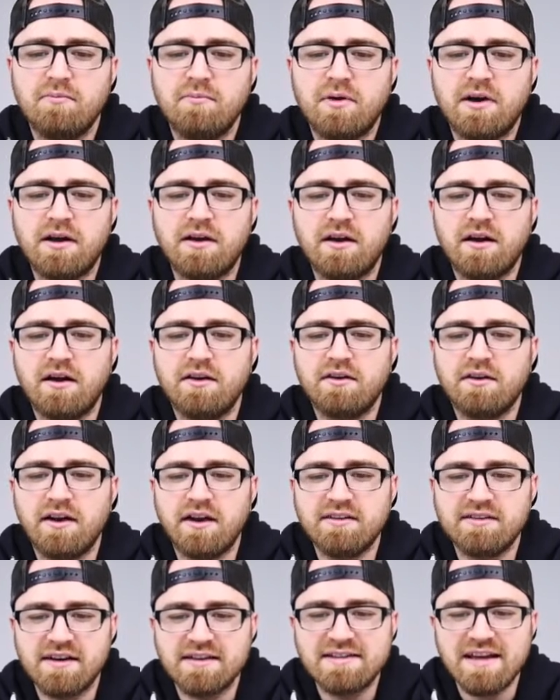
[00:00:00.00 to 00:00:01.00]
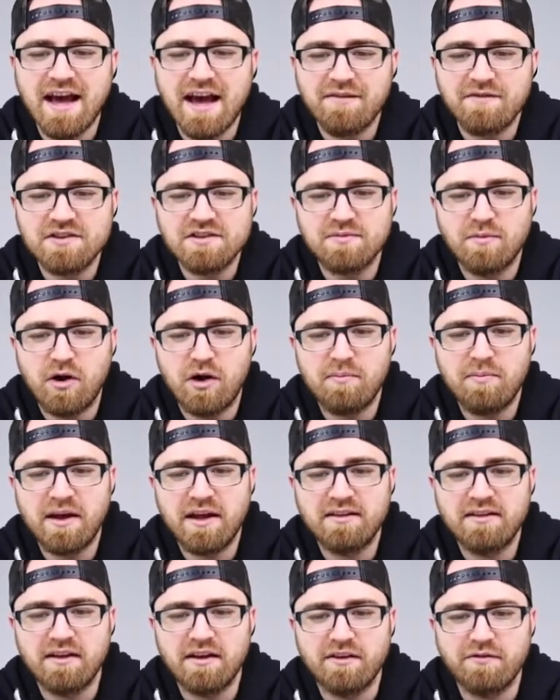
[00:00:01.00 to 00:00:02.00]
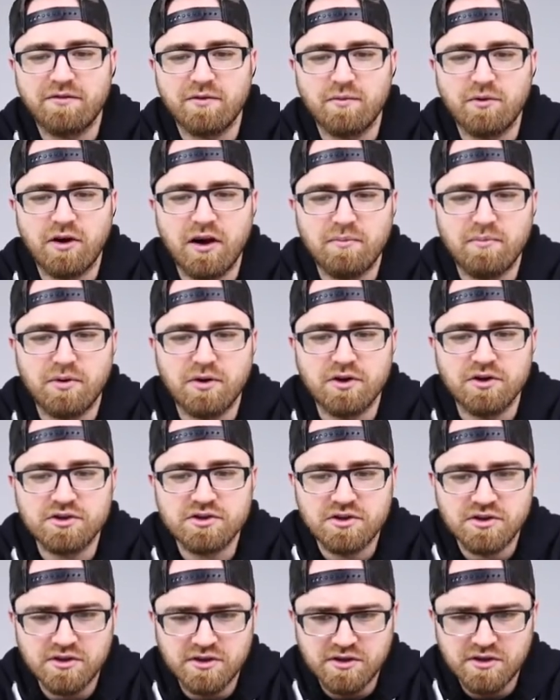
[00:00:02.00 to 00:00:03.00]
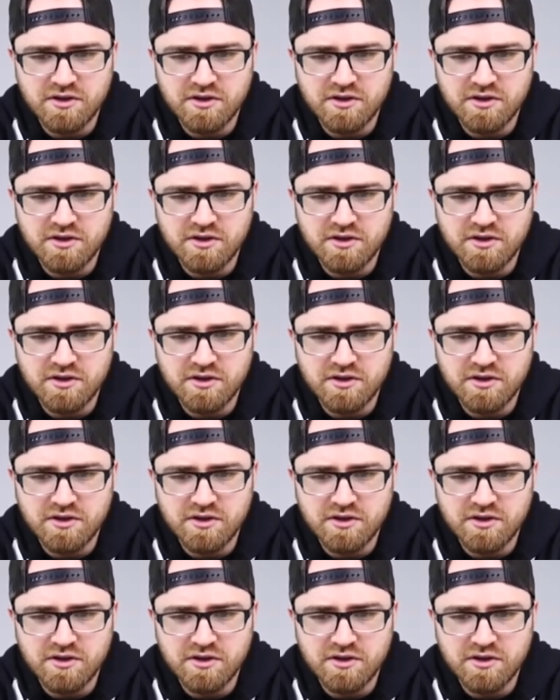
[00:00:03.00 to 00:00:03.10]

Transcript: but it does have a small bend in it from where I pushed.